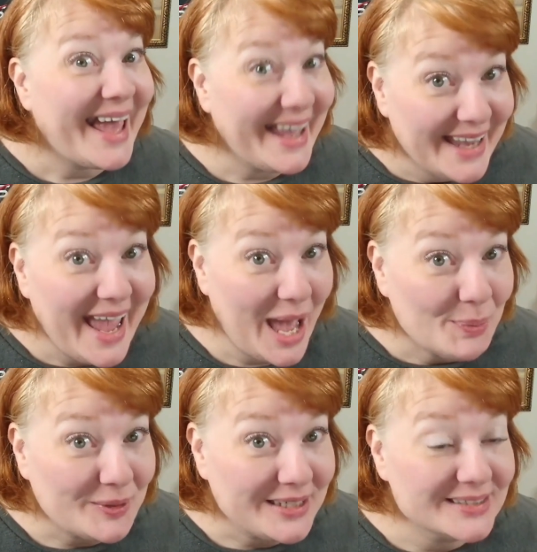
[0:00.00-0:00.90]
It
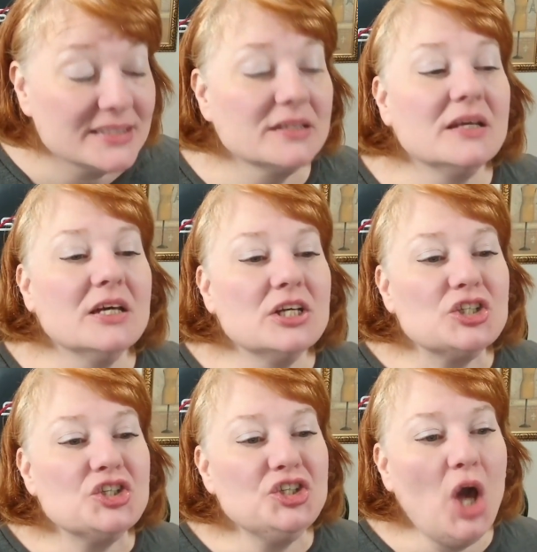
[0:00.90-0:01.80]
happens.
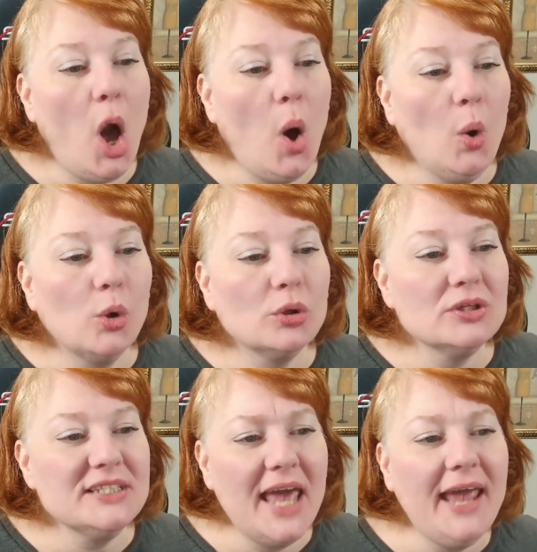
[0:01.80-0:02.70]
So
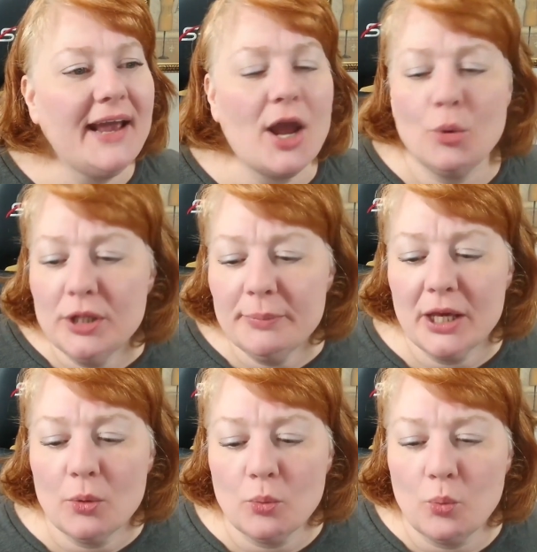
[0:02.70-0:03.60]
saying I only
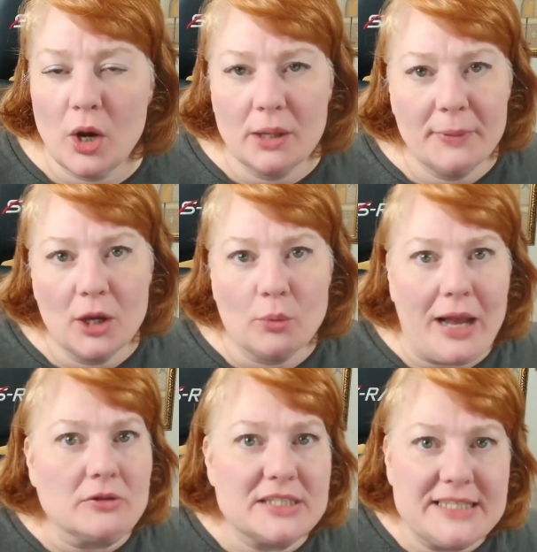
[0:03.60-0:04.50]
want to be
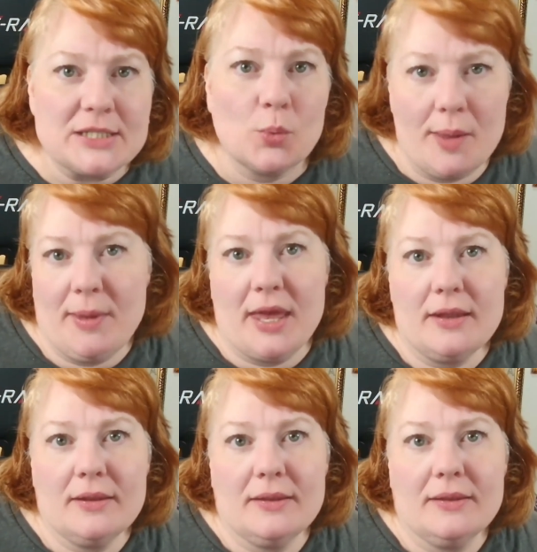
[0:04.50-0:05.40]
around cis
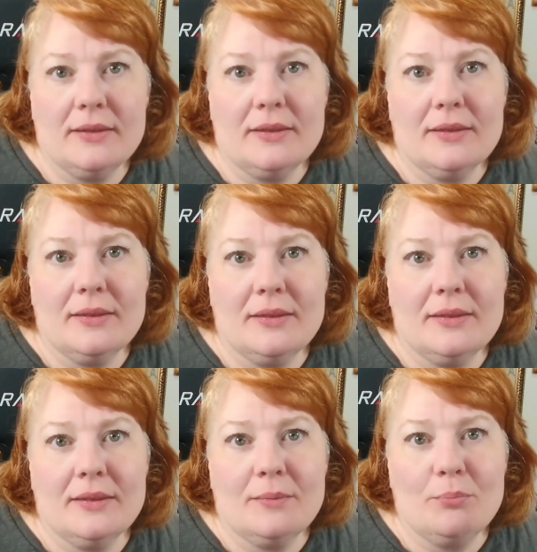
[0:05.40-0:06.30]
women
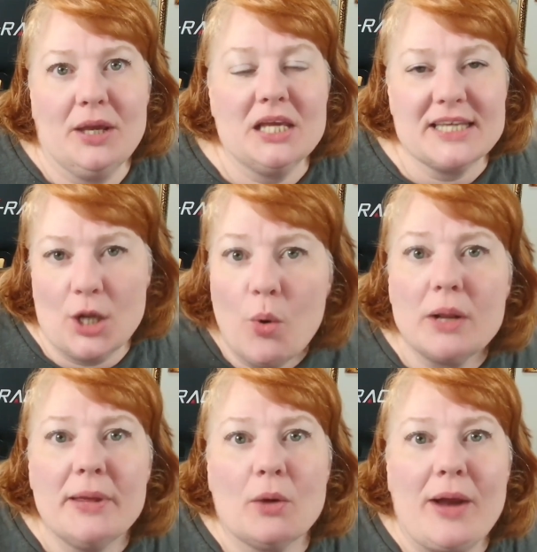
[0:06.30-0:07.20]
because I don't want
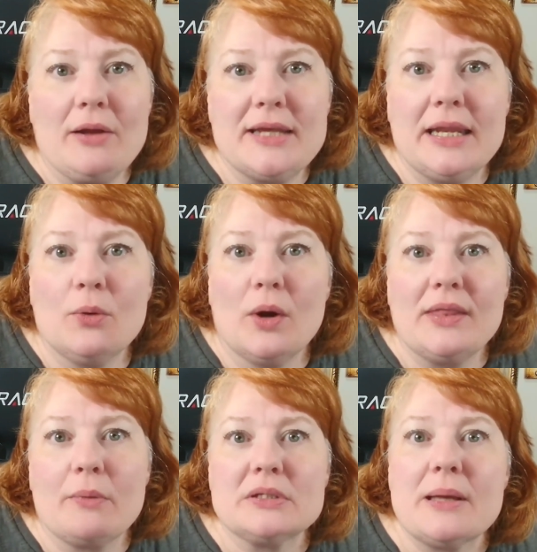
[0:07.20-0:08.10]
to be around anyone
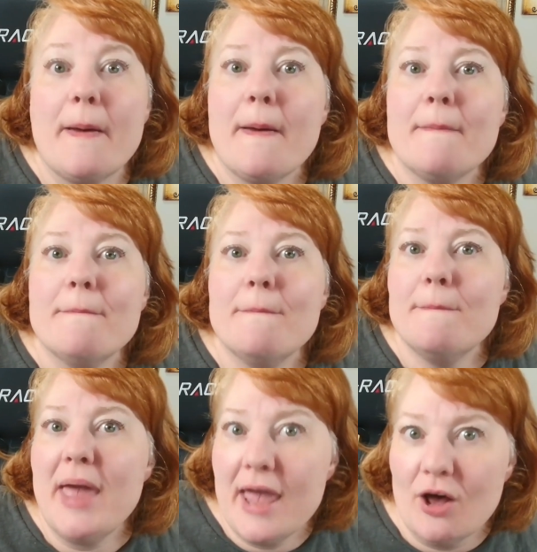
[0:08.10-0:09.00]
that was
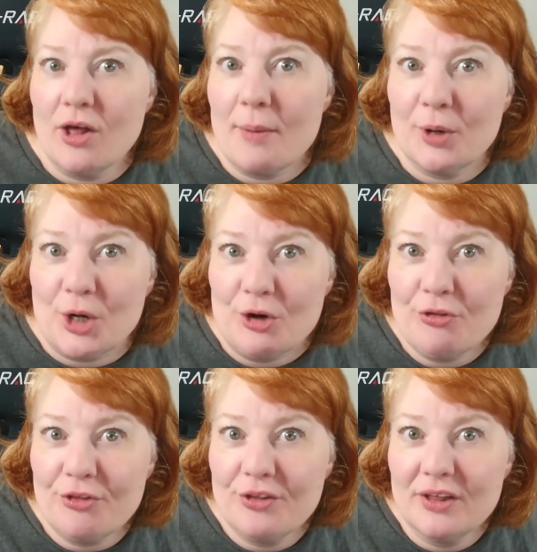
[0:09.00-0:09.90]
male at birth